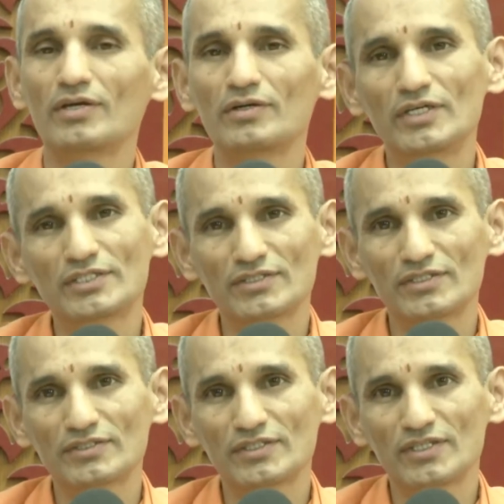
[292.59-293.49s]
He reached
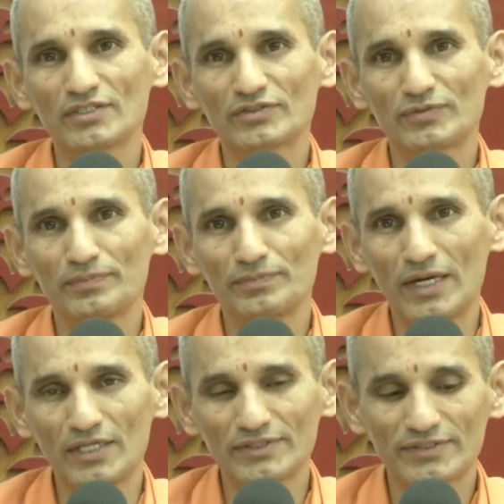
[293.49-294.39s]
Dasharatha's
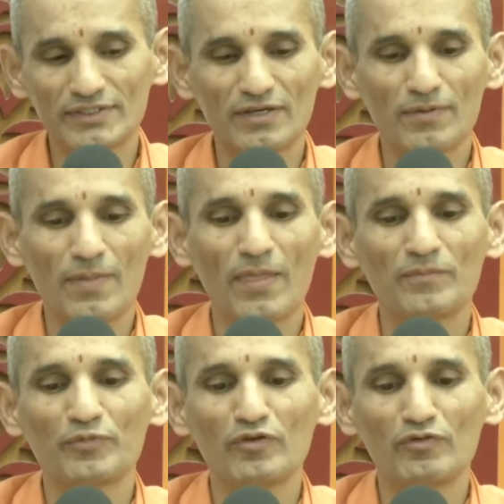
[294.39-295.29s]
palace,
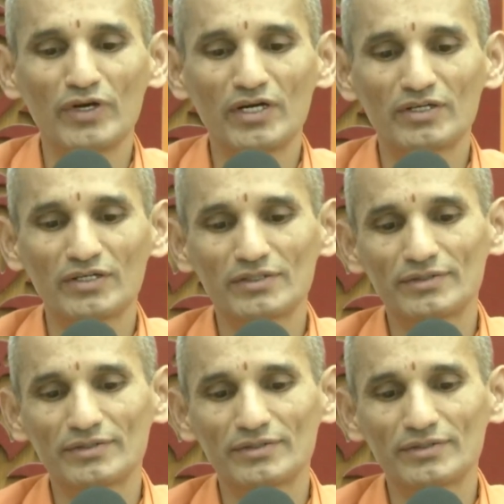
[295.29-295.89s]
went